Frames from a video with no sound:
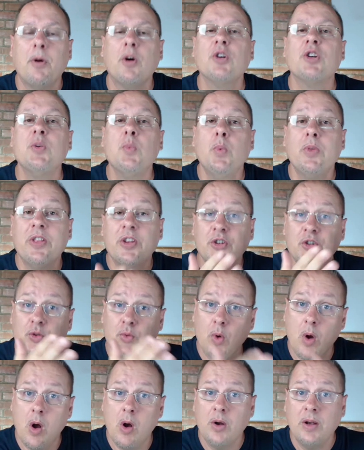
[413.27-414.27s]
The person with
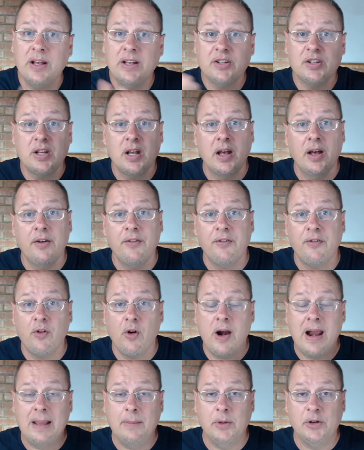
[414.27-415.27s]
the strongest
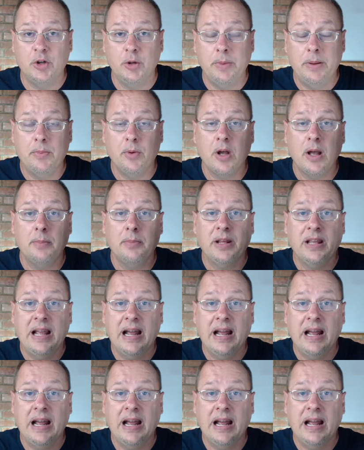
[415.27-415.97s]
frame, when two people